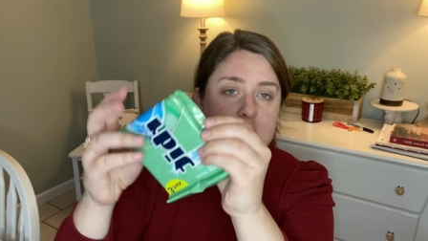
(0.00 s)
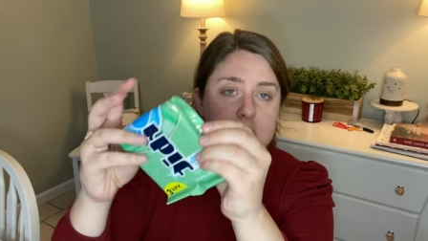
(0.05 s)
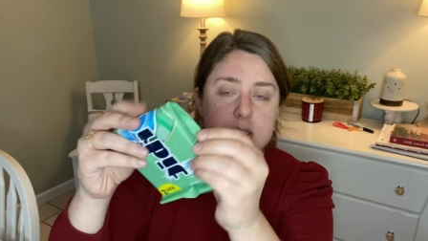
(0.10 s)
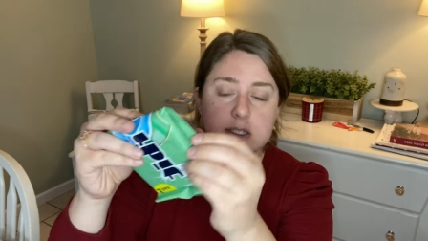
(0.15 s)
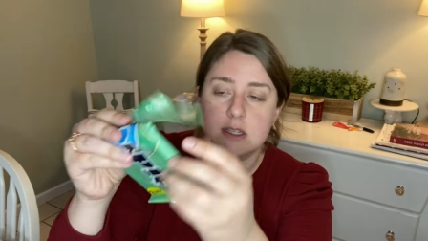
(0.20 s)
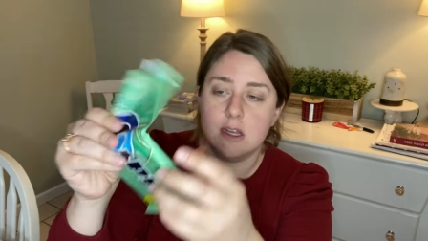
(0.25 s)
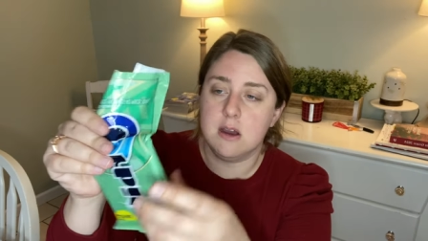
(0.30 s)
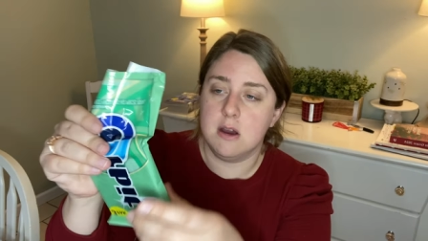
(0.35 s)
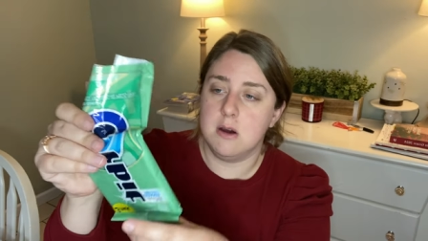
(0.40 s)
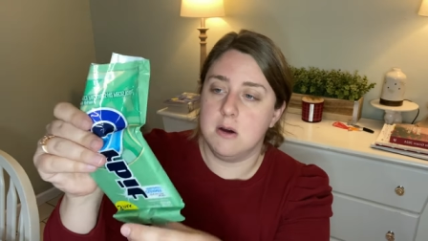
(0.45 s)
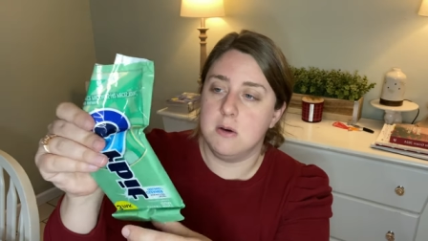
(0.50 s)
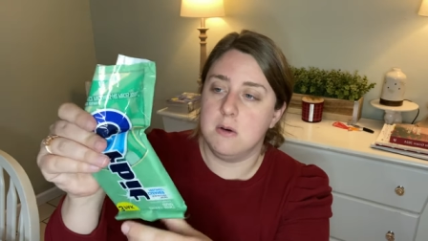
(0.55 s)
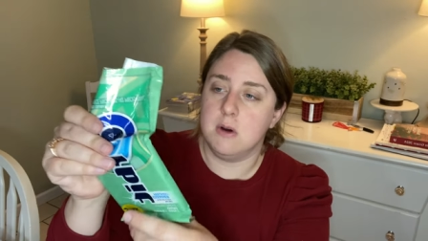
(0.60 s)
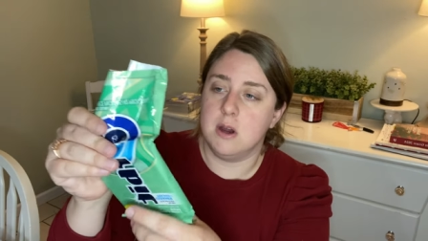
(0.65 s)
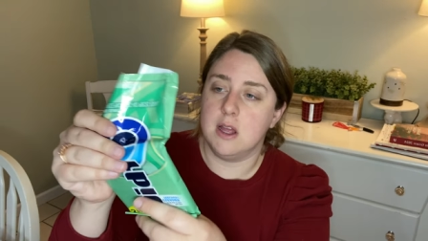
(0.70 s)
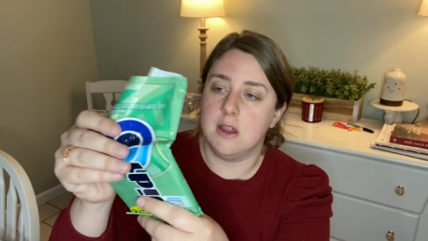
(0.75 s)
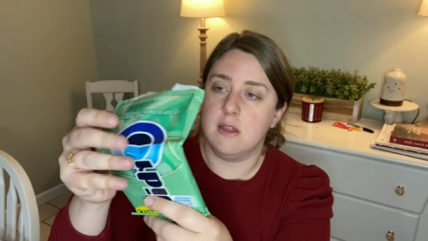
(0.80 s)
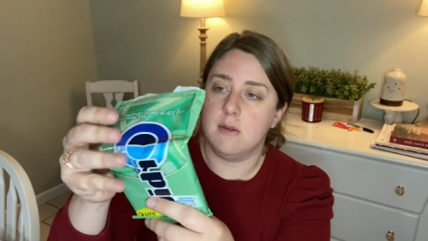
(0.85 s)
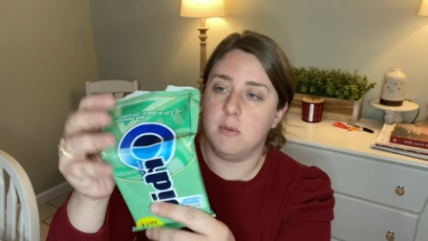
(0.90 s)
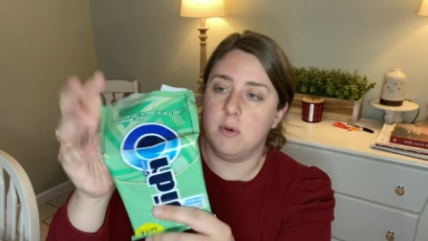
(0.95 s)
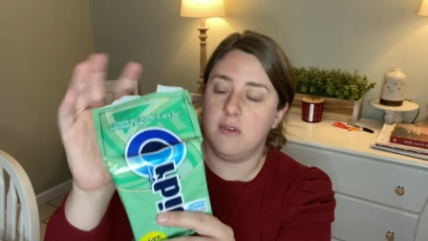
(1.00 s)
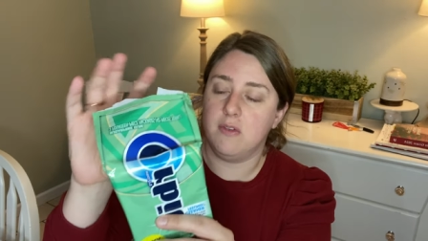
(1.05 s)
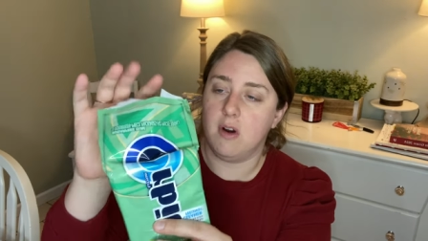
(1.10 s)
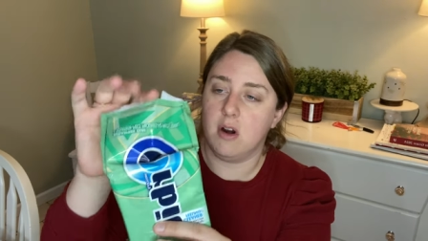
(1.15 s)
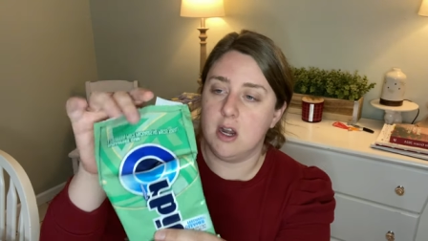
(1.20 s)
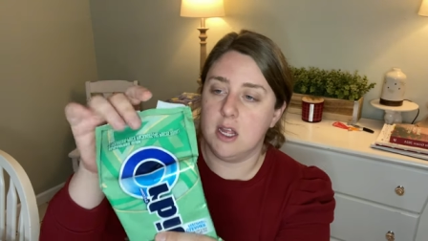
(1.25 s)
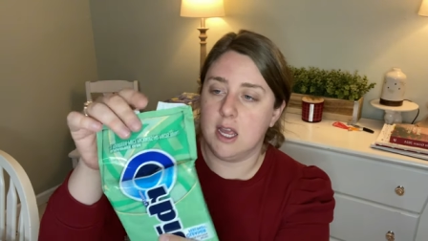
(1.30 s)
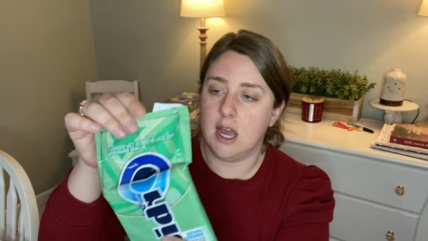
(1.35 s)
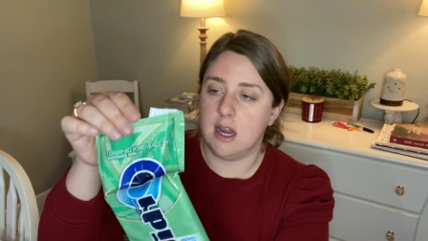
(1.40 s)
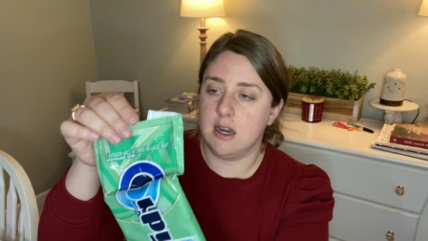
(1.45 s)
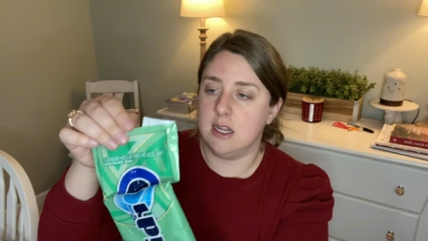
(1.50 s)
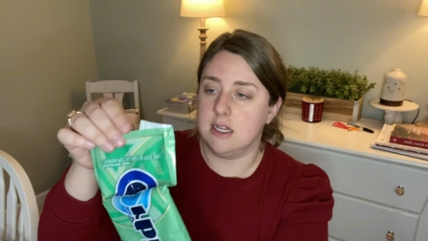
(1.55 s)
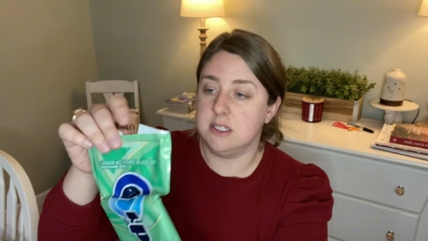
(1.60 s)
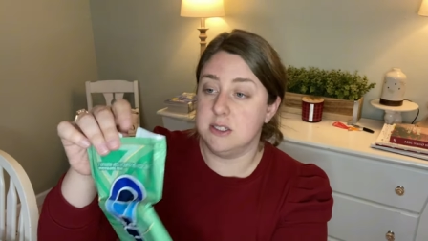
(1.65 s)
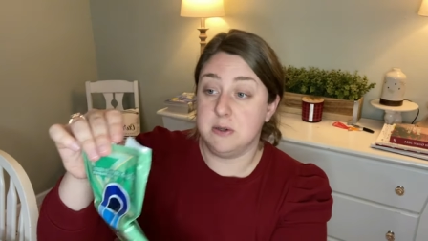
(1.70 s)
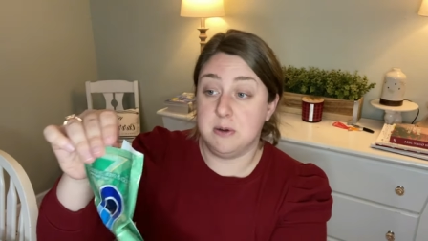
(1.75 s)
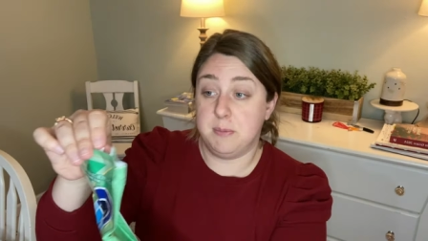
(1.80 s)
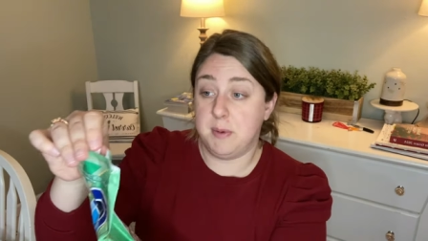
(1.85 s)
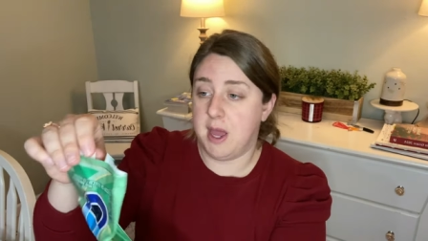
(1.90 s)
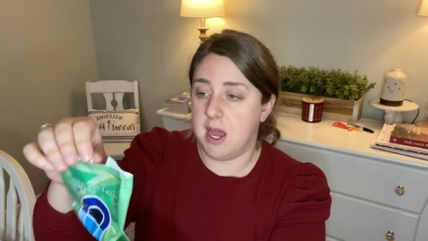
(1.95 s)
So we've already gotten
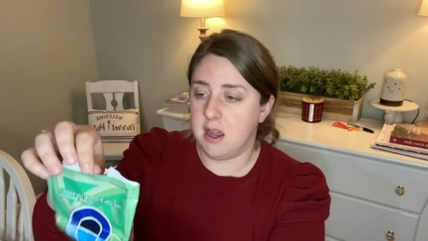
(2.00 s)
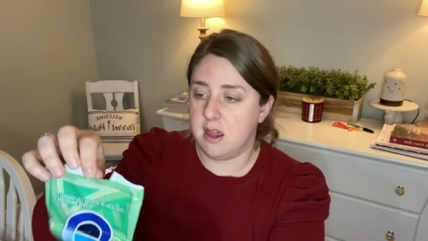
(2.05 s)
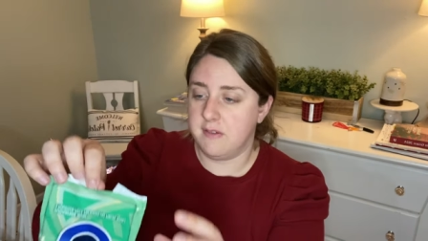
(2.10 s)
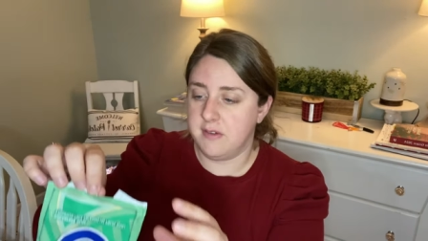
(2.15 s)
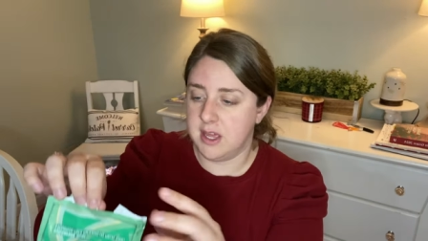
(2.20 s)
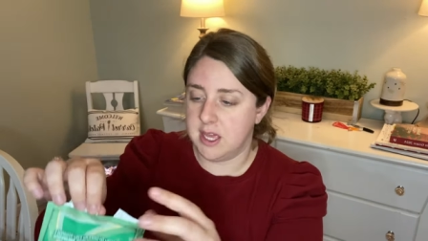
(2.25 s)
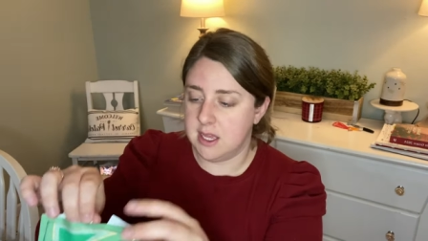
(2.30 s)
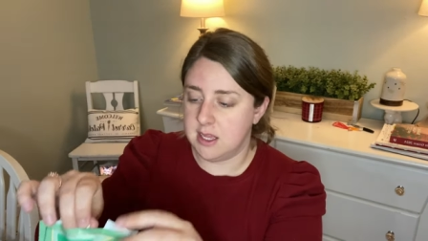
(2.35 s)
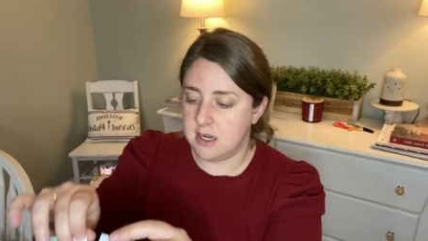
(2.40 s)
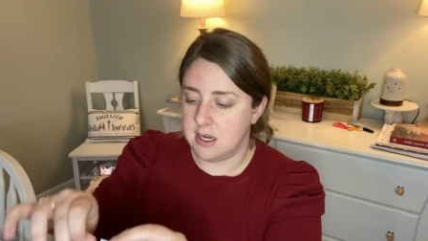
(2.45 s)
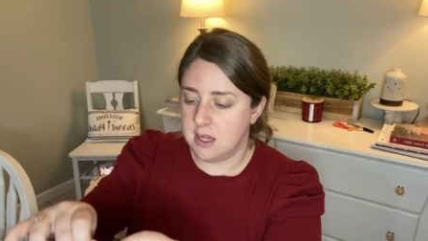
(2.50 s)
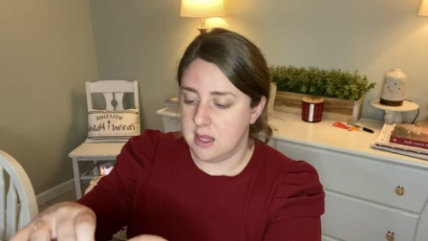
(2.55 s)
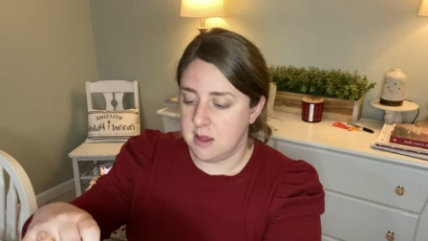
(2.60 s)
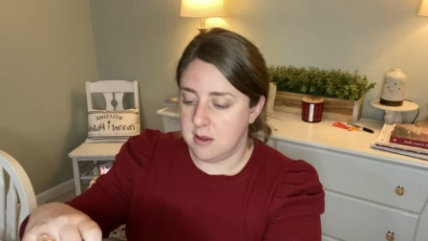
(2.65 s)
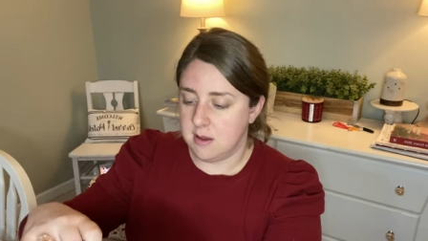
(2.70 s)
into a pack of it,